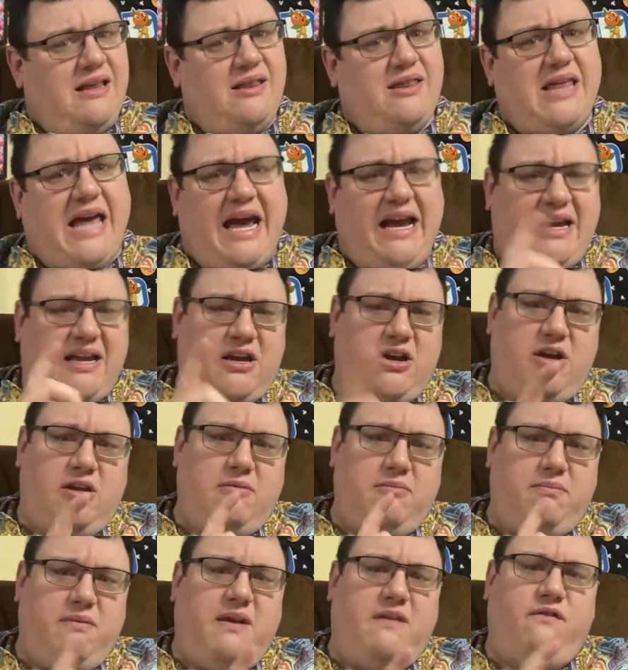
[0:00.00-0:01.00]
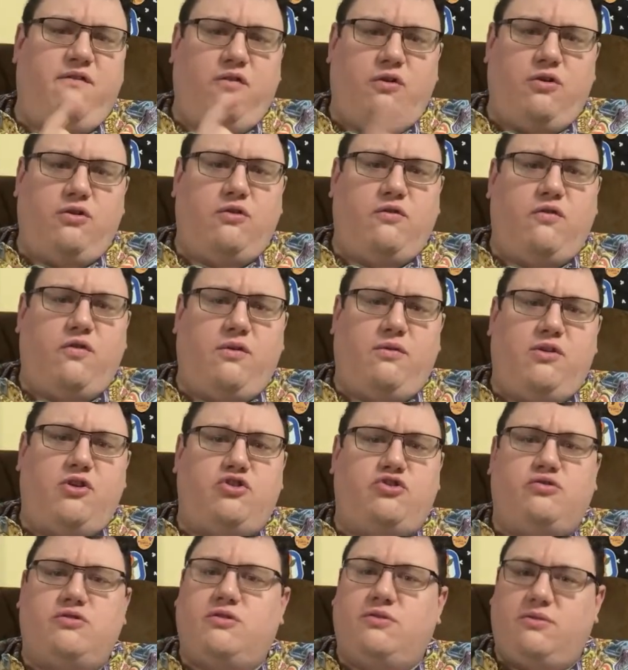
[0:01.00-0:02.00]
that couldn't be further from the
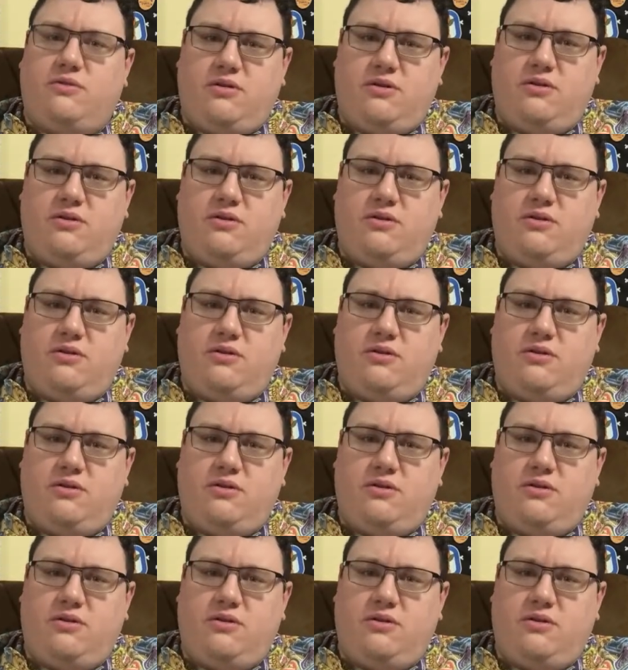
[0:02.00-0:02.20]
truth.